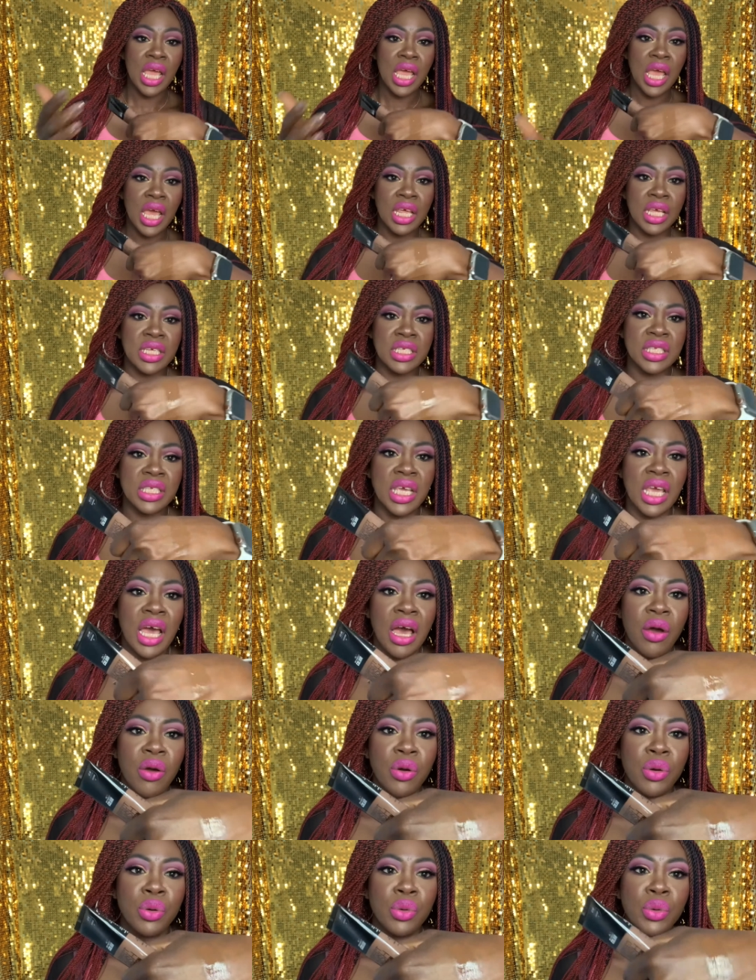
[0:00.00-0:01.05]
You can see how
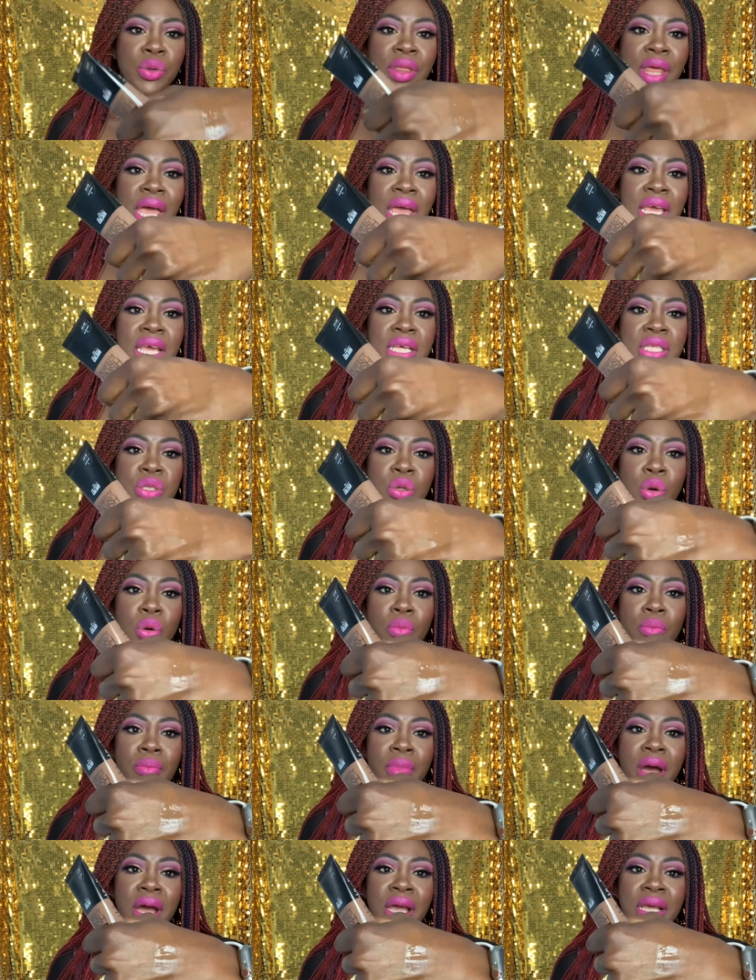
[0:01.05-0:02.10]
cool that is on
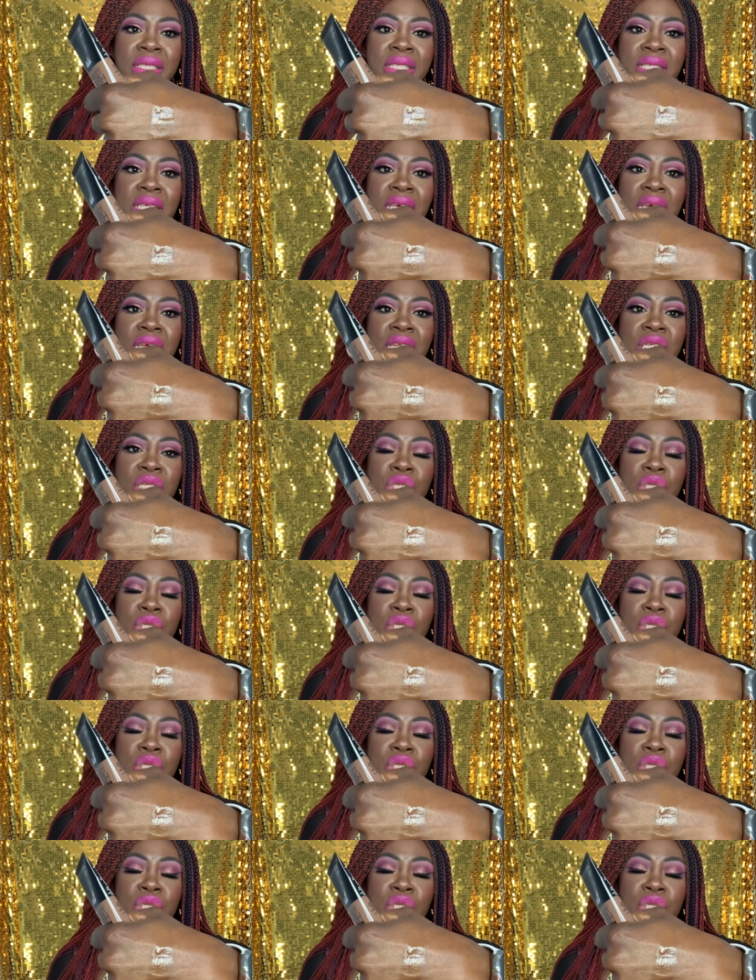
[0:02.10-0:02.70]
my skin